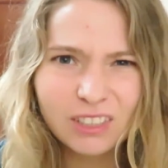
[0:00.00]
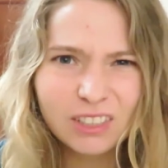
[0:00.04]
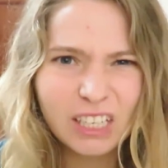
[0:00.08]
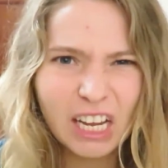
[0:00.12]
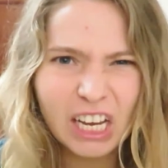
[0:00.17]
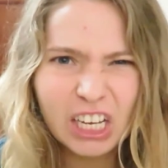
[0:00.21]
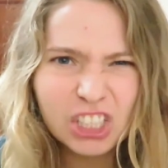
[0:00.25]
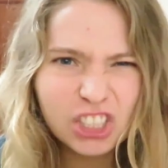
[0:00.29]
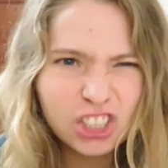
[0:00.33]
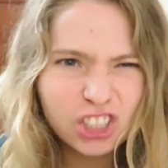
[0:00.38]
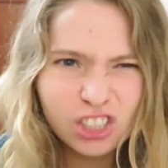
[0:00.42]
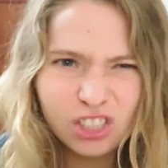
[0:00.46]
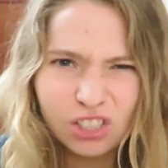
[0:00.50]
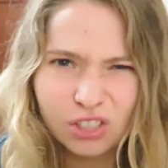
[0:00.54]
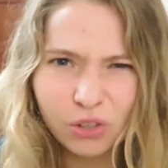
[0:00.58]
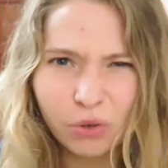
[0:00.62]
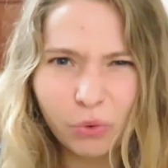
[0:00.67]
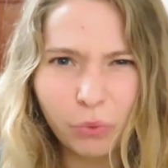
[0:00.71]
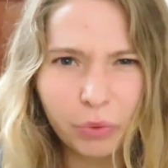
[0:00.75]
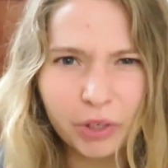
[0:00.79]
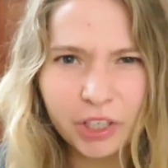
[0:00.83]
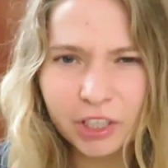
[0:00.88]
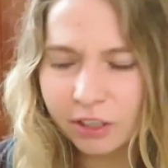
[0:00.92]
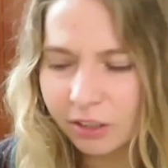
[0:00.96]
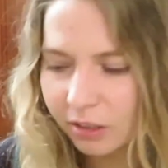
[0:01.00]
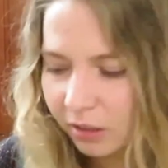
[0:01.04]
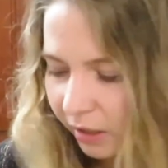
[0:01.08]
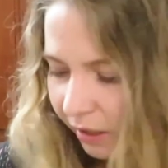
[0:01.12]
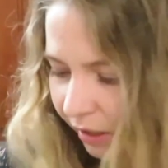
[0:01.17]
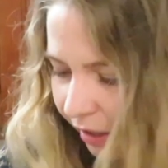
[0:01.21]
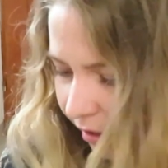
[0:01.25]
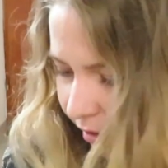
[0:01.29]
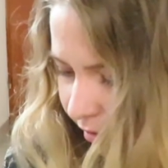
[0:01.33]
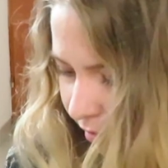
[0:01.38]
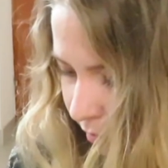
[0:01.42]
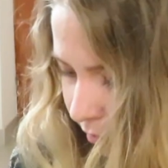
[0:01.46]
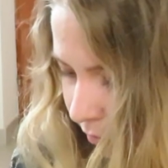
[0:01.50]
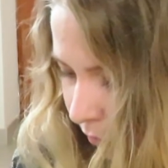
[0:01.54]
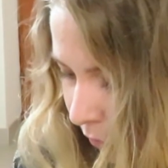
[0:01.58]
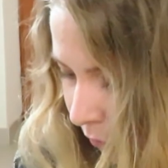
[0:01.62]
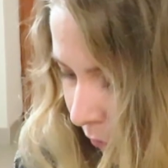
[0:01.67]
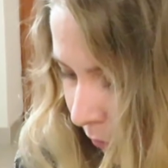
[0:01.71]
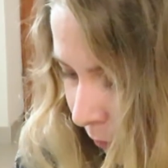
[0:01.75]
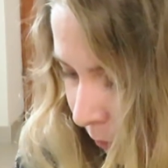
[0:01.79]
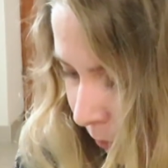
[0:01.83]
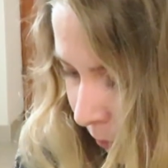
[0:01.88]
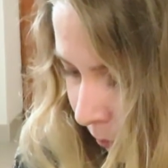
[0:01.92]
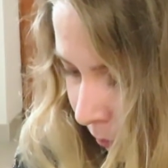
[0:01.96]
Texture is so weird. Like, I don't know.
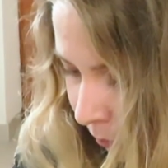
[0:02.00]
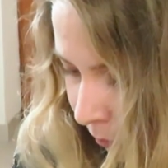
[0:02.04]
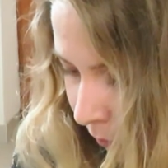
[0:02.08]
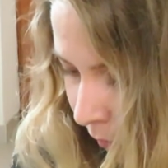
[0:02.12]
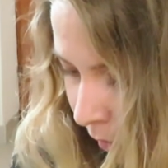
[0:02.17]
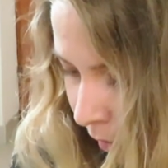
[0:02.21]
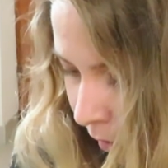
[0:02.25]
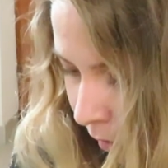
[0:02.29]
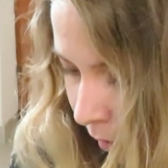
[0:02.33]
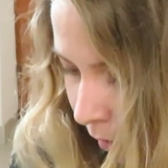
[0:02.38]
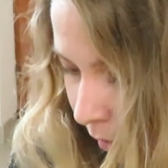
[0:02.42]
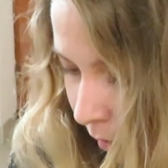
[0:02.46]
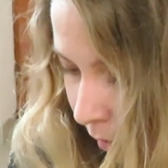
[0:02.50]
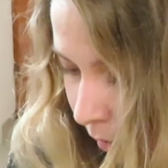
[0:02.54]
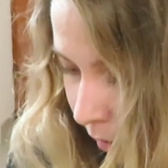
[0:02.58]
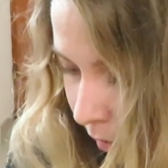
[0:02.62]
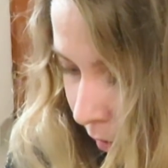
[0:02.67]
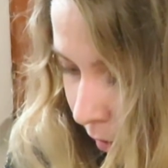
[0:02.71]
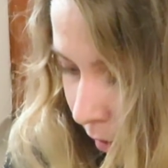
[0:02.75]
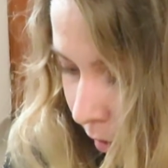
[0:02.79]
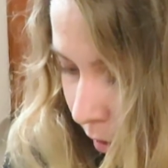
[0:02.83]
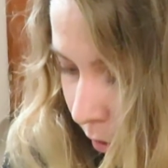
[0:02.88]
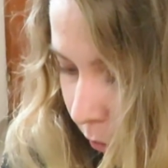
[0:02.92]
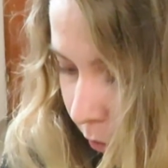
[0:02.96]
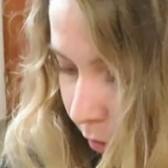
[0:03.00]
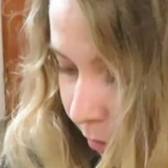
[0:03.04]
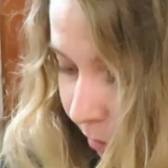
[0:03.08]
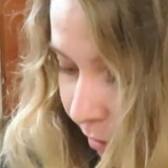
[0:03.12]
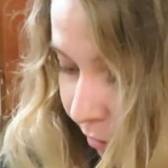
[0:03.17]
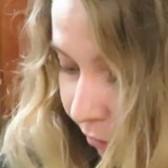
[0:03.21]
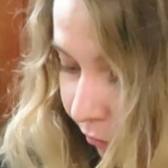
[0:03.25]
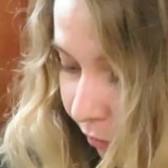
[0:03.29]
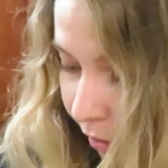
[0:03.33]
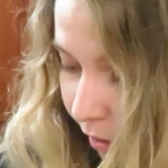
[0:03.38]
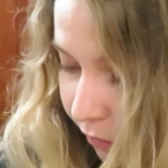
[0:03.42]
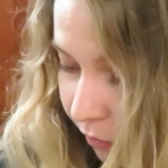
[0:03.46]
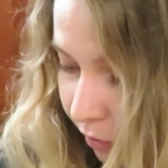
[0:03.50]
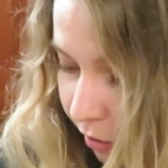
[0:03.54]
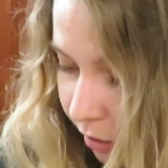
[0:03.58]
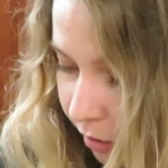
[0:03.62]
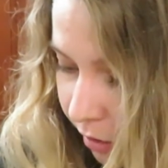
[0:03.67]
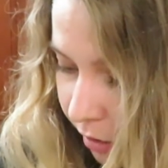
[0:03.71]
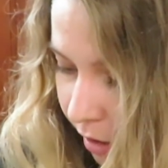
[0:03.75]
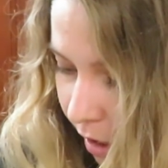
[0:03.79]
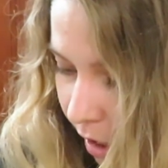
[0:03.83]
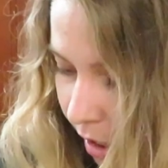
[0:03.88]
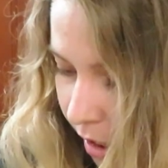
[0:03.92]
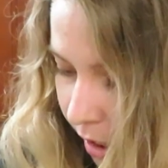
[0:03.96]
One of my
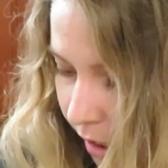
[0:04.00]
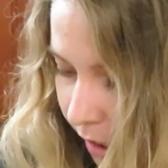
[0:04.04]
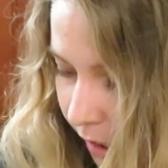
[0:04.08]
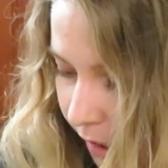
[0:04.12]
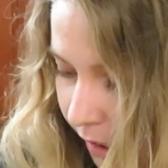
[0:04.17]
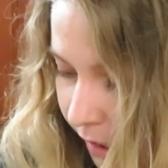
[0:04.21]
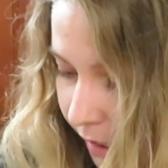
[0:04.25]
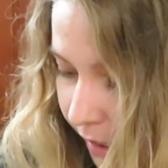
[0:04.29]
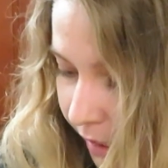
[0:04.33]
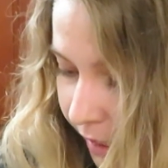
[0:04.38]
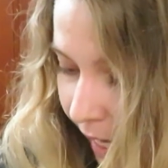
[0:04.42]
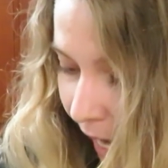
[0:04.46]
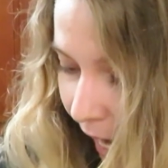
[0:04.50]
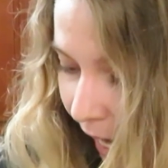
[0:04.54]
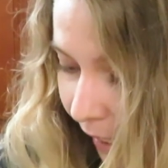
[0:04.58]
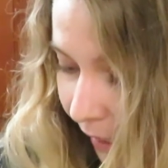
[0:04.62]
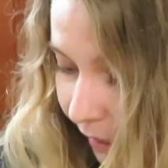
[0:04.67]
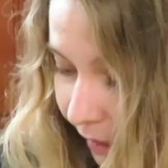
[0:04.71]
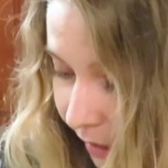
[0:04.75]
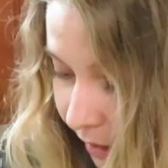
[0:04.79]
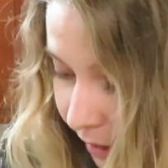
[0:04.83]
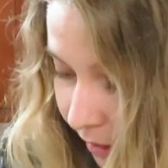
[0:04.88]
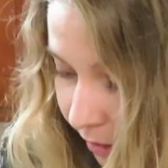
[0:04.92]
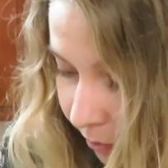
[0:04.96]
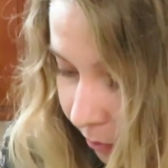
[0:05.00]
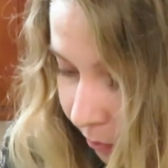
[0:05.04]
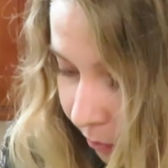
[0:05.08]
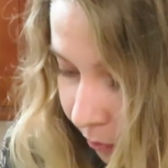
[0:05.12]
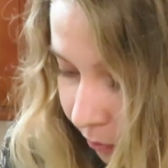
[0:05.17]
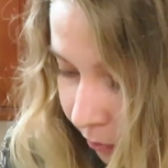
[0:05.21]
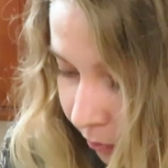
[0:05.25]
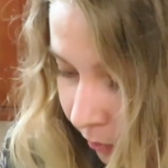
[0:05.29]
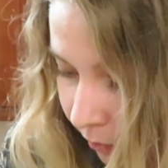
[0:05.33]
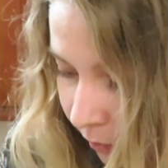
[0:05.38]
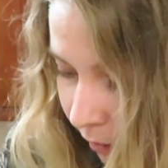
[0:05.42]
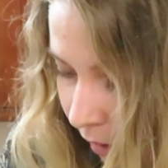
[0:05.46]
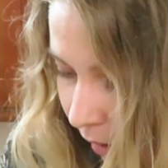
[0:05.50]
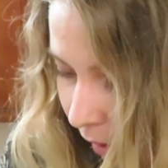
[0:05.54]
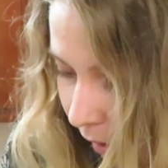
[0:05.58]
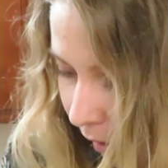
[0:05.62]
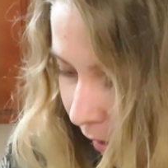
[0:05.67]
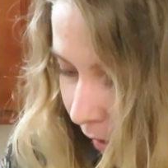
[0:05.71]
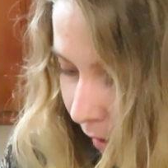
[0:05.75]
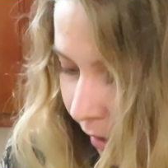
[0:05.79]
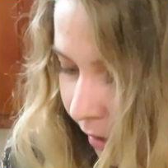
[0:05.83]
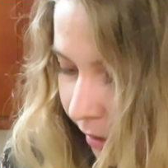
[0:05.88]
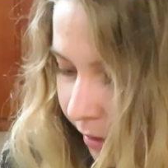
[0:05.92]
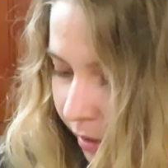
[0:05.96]
favorite snacks
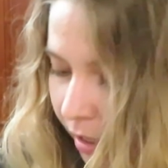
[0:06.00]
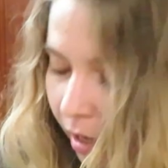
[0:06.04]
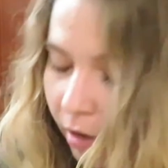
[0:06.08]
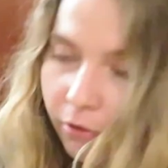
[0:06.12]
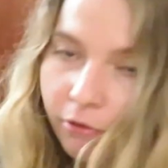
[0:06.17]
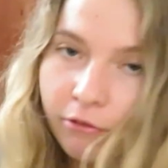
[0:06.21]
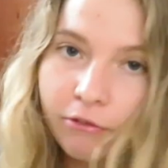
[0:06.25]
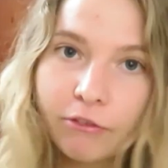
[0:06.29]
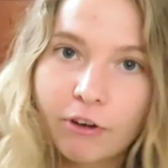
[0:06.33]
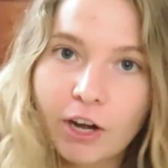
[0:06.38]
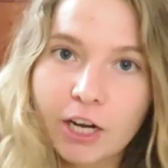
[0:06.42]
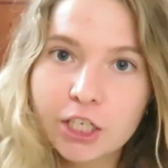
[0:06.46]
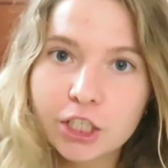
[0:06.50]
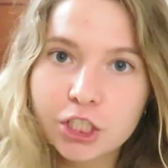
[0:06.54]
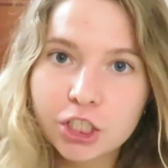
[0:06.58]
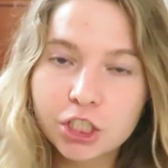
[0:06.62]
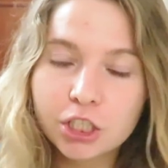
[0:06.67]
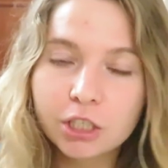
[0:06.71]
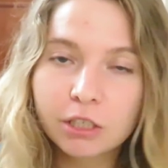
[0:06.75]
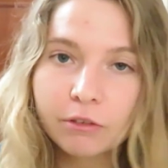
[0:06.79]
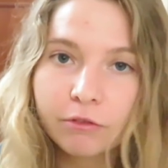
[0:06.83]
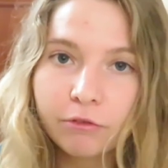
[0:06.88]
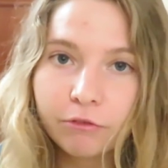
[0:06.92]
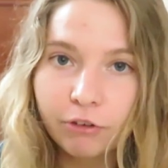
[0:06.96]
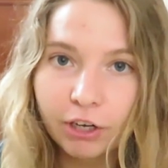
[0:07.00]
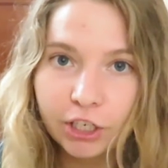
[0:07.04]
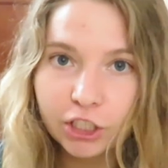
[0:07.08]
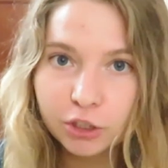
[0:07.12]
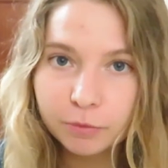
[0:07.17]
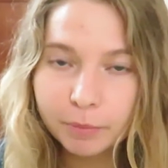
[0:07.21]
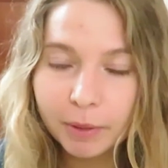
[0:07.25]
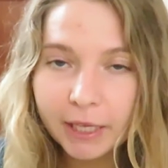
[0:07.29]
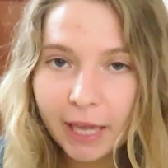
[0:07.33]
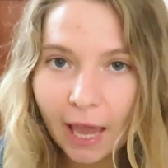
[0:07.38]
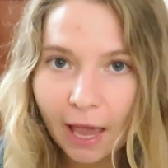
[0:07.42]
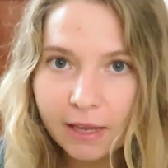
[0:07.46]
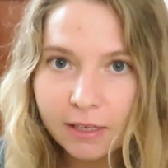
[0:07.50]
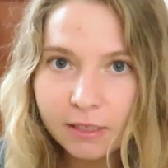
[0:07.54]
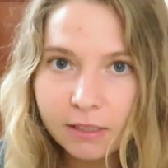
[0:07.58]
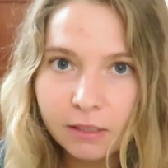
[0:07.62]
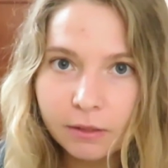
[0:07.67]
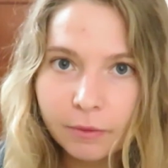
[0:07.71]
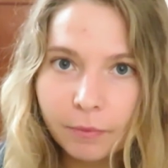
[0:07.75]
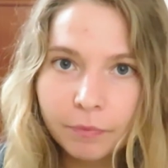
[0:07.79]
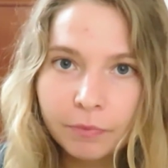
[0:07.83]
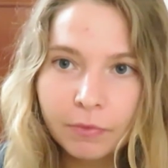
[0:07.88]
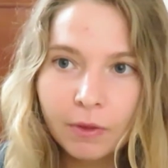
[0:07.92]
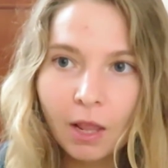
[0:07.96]
is fresh French
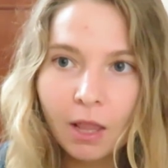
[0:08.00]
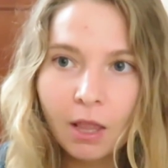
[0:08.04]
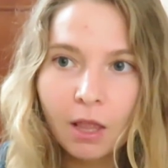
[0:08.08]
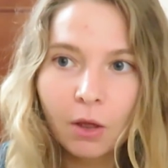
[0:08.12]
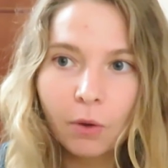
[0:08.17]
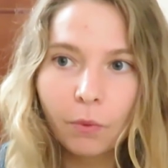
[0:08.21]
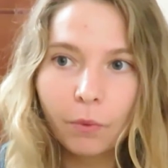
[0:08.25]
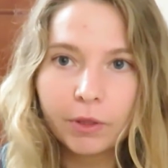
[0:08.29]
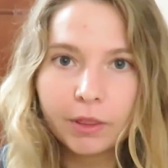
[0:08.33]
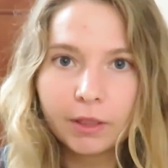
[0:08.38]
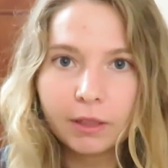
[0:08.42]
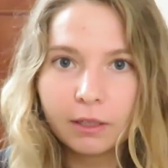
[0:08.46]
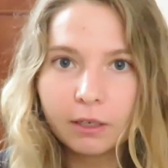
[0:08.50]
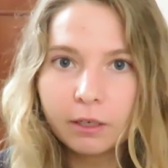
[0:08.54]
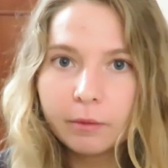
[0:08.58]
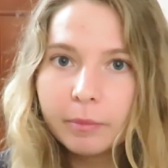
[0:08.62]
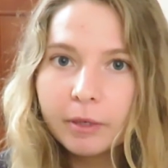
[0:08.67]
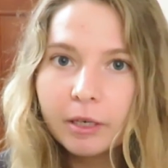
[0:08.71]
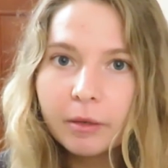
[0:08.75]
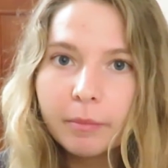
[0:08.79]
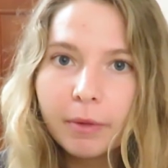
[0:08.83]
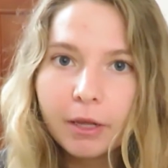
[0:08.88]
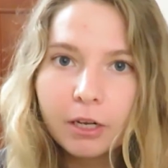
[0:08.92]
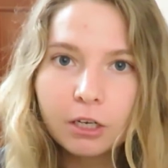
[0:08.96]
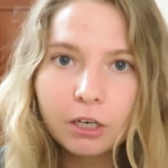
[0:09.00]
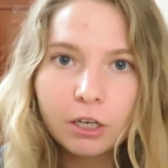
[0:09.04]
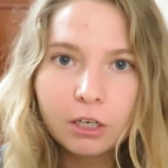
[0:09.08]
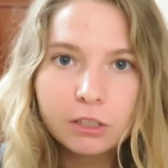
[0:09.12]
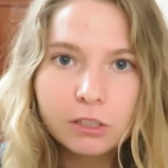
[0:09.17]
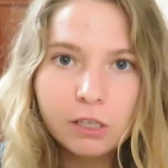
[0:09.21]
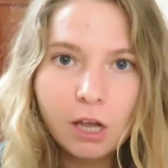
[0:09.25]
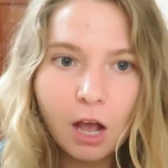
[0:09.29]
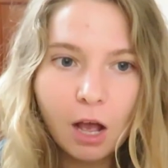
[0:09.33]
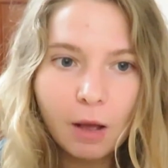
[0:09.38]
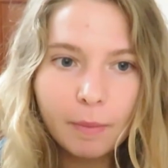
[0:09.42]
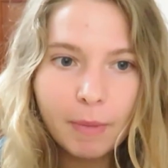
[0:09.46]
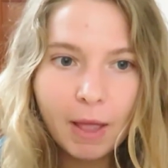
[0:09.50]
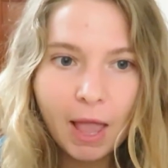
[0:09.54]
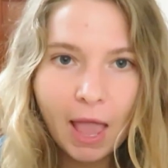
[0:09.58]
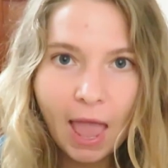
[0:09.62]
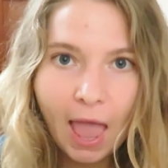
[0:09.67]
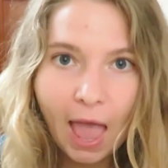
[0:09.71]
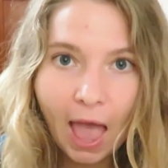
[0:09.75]
baguette with a little bit of butter on top